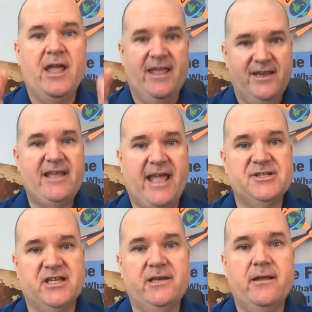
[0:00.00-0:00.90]

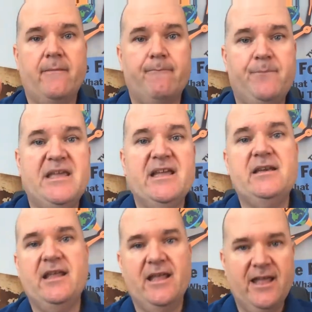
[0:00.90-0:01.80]
engaging,
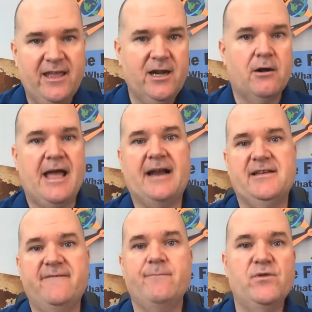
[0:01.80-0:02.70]
being
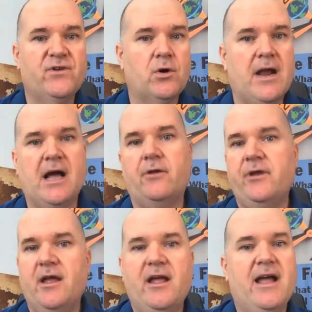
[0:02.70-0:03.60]
interactive, moving
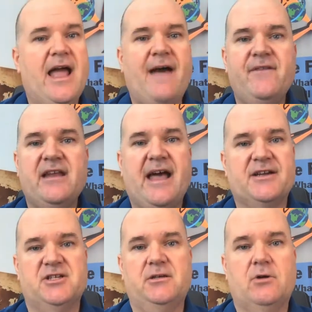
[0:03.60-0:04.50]
around, having
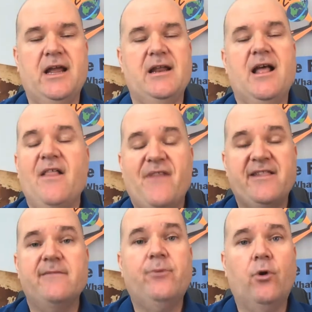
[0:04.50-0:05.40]
action, right?
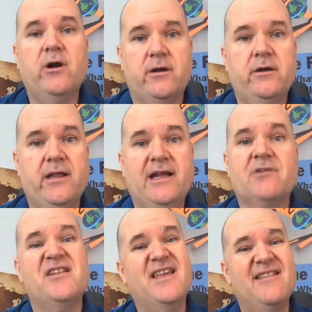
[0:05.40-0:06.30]
That's important. It
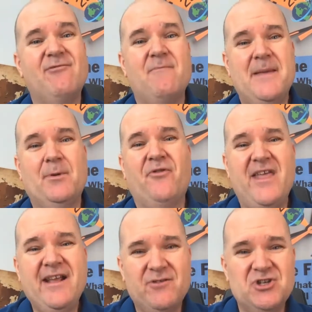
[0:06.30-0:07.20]
goes against what people
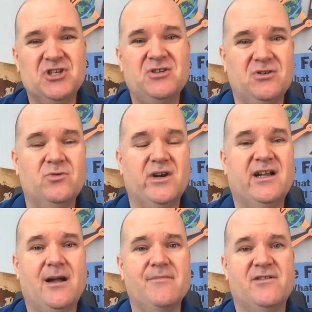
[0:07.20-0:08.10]
think you should do when
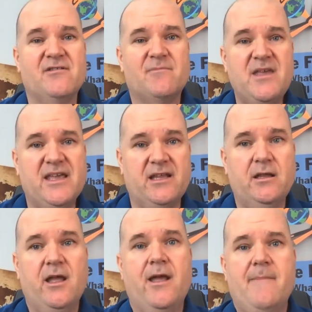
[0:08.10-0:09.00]
it comes to
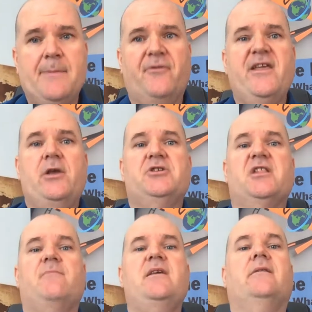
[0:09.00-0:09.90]
speaking. People think you should
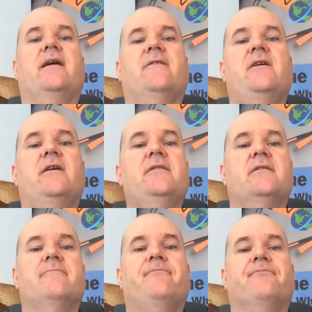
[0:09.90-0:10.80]
speak like this